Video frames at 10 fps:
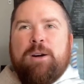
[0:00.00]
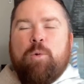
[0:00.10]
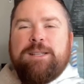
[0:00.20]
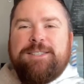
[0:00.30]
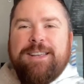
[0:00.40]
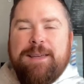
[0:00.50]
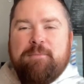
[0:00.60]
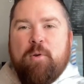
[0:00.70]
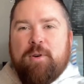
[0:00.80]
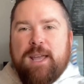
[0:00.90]
One Sunday
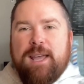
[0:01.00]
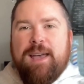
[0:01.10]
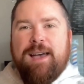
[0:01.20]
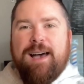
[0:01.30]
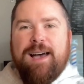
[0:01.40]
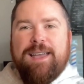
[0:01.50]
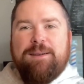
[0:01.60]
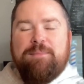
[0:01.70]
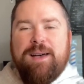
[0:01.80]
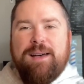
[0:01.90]
morning, I
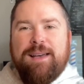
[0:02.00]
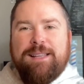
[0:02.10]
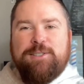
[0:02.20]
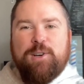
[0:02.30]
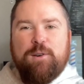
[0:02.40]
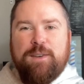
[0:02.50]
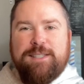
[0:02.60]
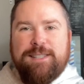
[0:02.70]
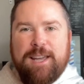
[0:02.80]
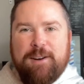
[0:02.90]
am uh, in
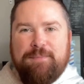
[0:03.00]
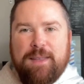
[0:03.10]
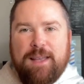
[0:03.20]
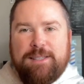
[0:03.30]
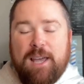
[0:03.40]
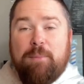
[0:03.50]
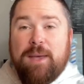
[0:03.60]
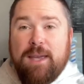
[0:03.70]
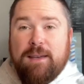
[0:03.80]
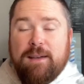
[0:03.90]
service there, and tell
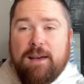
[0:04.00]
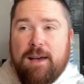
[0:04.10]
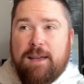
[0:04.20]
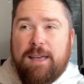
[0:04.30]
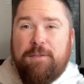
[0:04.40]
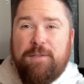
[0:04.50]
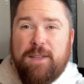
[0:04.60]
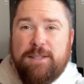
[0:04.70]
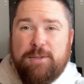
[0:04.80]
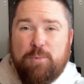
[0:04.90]
me uh, if
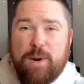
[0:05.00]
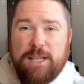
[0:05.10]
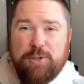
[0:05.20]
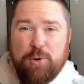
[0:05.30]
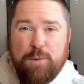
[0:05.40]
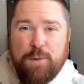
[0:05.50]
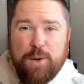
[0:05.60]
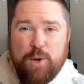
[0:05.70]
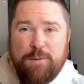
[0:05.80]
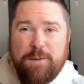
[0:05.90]
this rings true for
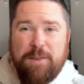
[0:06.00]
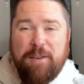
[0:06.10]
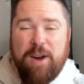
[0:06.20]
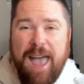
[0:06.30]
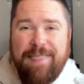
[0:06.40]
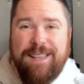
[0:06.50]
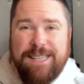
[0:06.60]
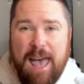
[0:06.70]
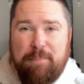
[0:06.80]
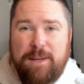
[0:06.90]
you, if you've ever had
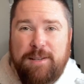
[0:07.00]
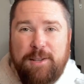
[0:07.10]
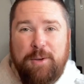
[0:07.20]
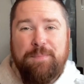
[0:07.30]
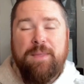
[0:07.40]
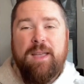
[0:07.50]
this happen to you.